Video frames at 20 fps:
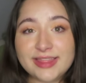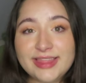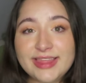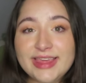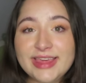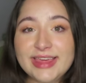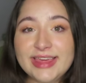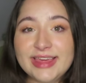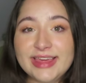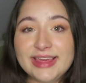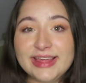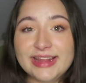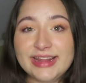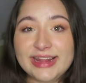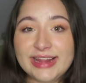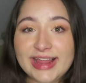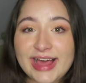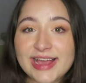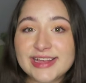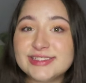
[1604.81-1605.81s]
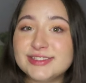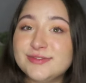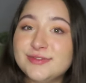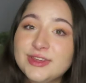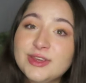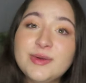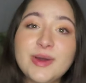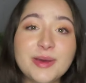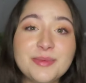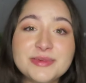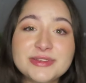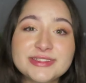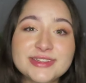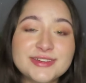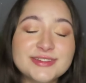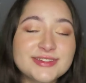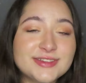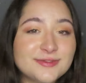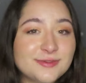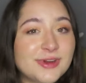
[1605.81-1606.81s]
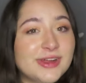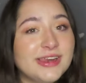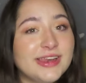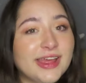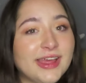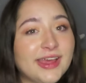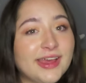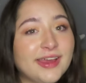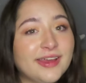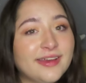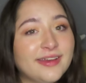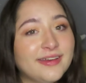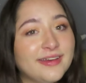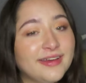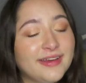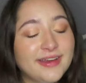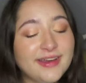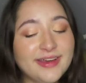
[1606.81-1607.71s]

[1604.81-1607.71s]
the last few episodes of One Day.